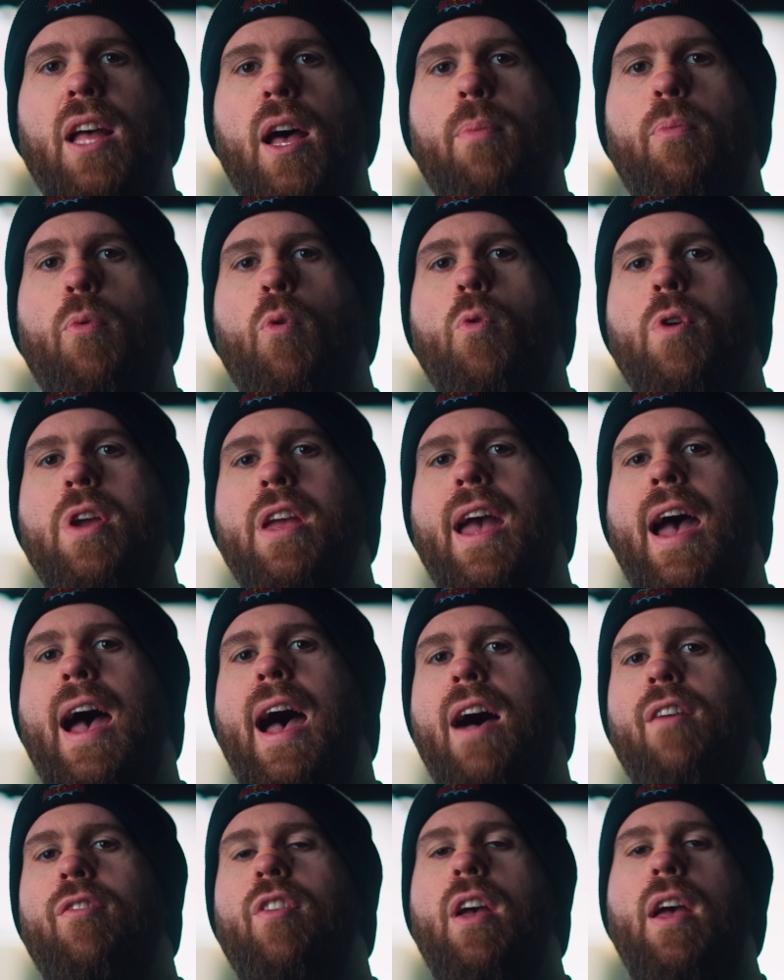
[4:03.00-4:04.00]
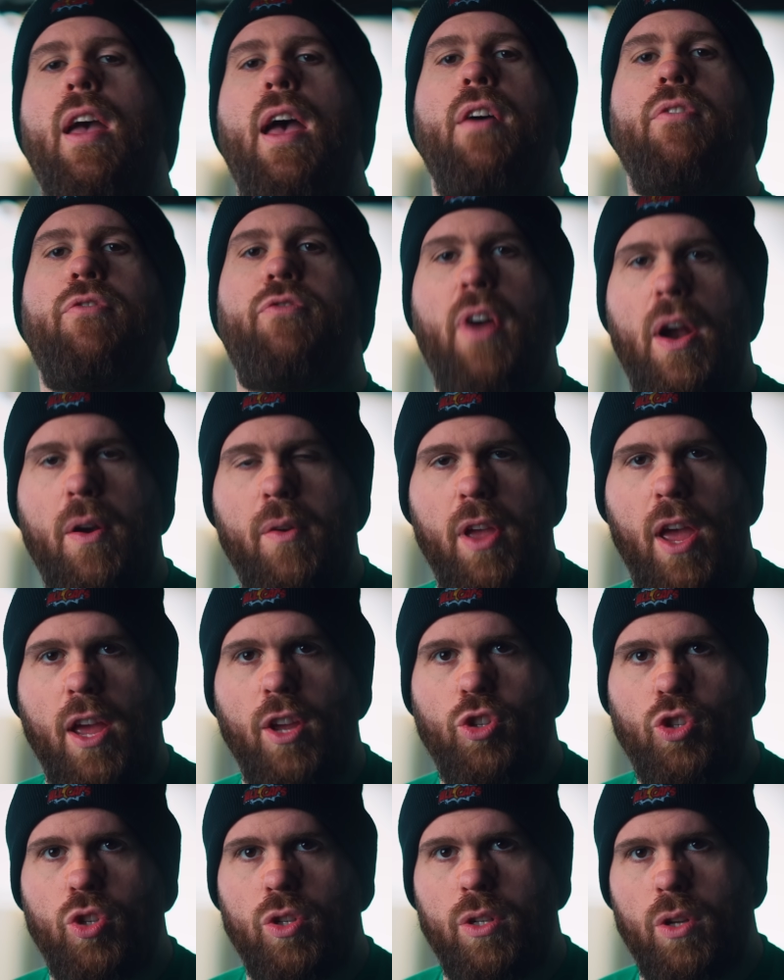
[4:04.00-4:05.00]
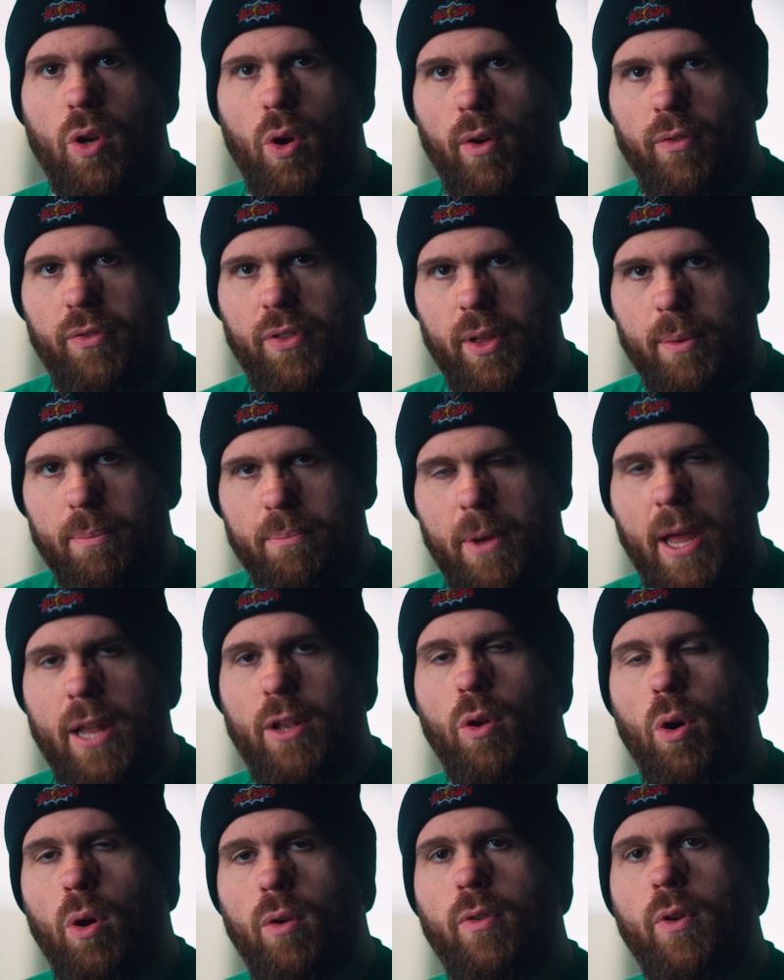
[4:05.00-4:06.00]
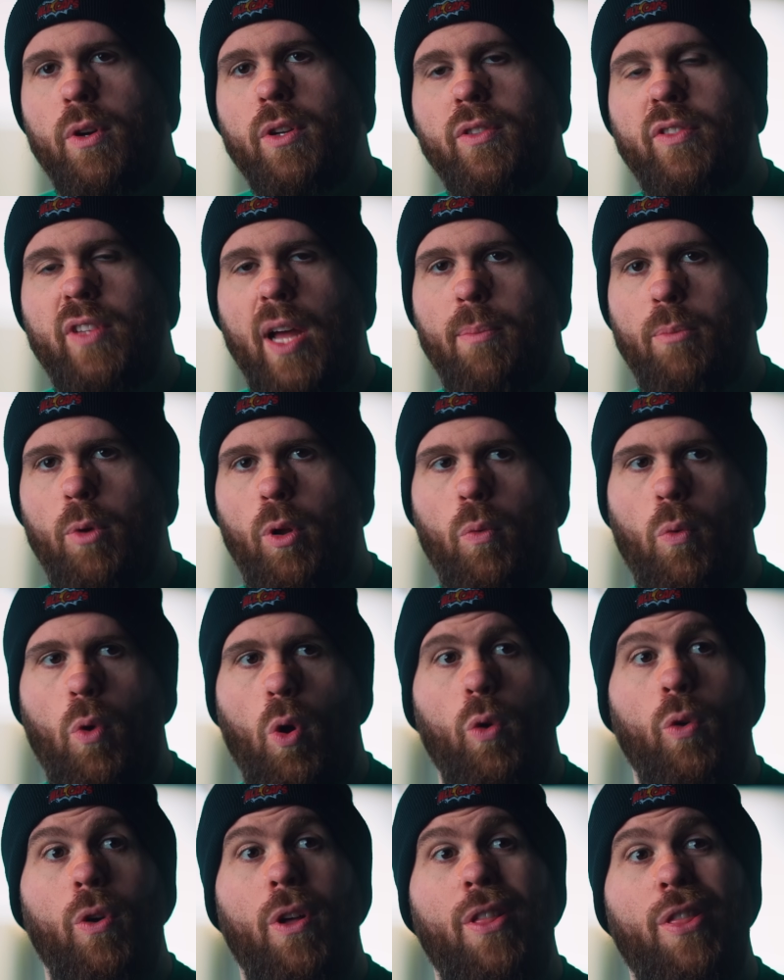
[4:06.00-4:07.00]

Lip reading: up, we have a variation of the bent over dumbbell row,